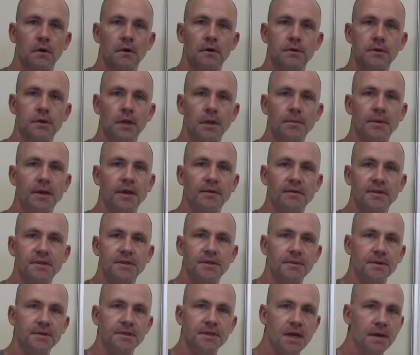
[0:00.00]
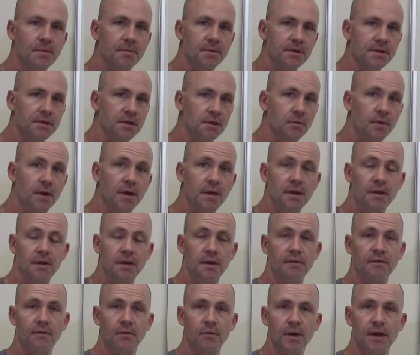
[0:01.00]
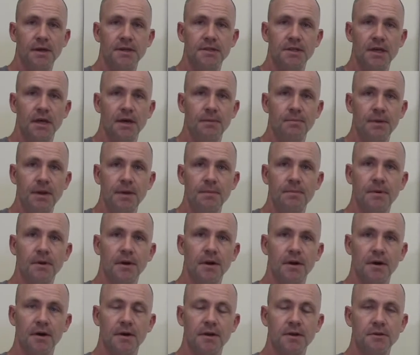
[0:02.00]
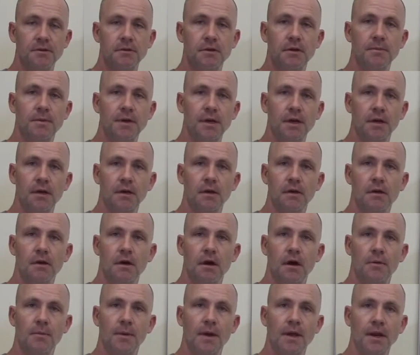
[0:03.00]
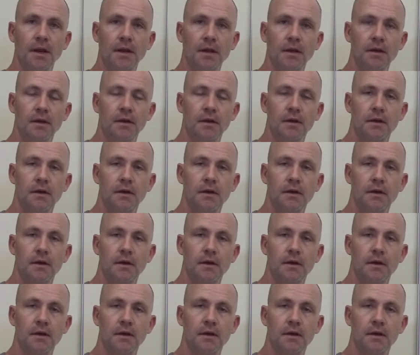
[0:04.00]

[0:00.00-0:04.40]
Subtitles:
So let me give you some examples of the different ways that people are contributing already.